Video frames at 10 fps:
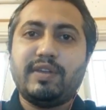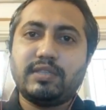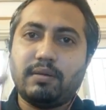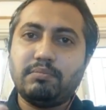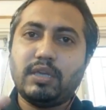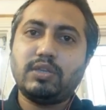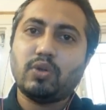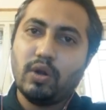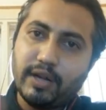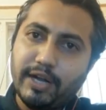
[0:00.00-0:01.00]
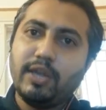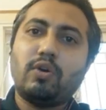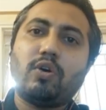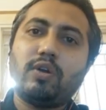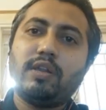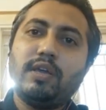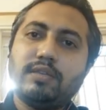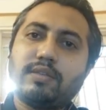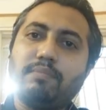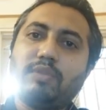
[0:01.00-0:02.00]
When something is already on
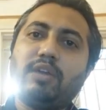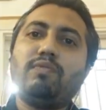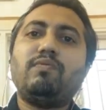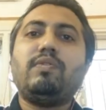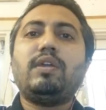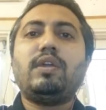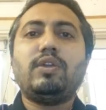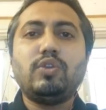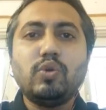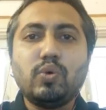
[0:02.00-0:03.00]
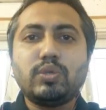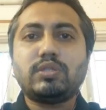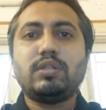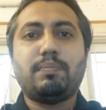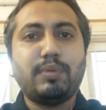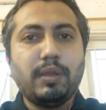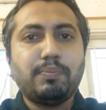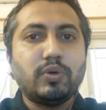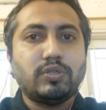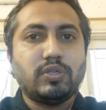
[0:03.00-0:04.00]
something, we use the
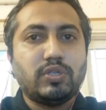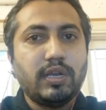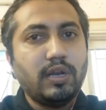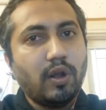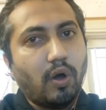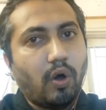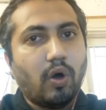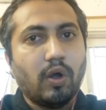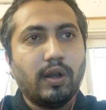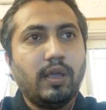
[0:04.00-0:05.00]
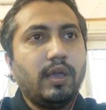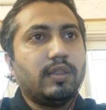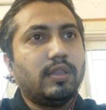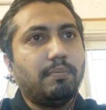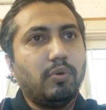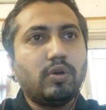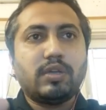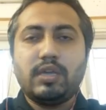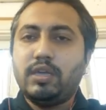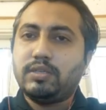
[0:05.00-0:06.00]
preposition on. The
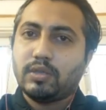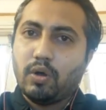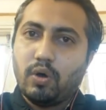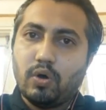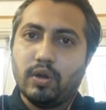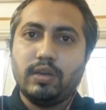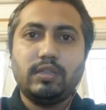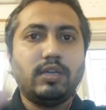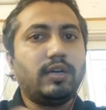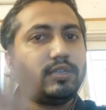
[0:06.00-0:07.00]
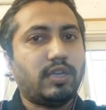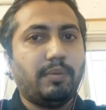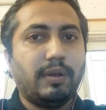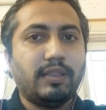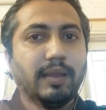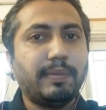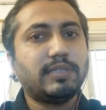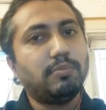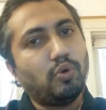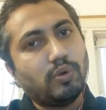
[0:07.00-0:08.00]
book is on the table, that
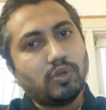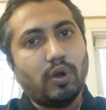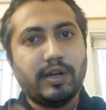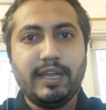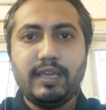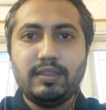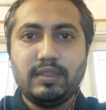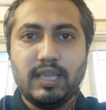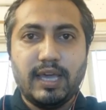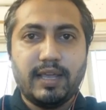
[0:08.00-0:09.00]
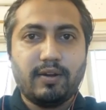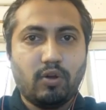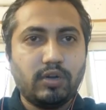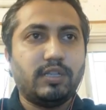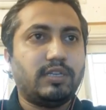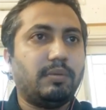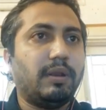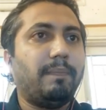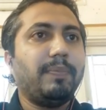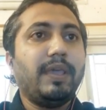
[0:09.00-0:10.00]
means the book was already there on the table.